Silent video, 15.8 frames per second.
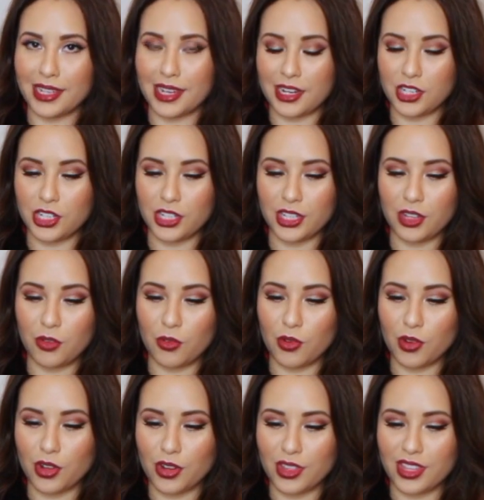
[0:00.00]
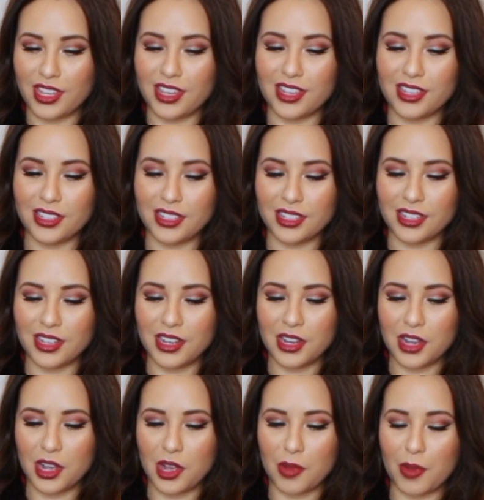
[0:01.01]
I actually order these.
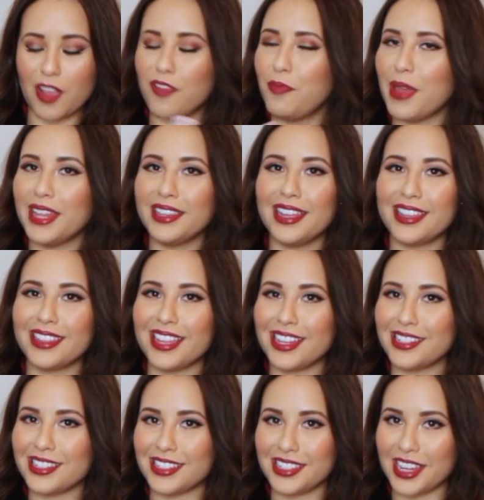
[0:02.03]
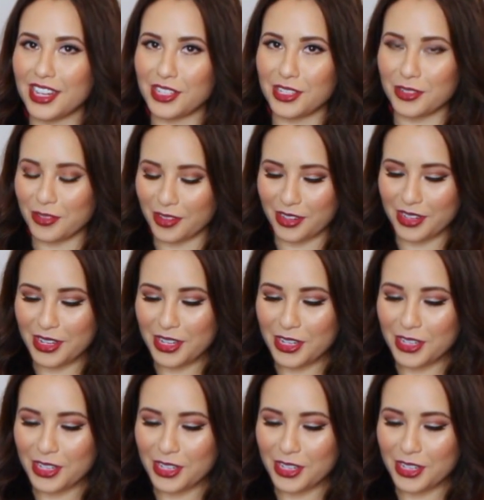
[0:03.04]
I've been like that since high school.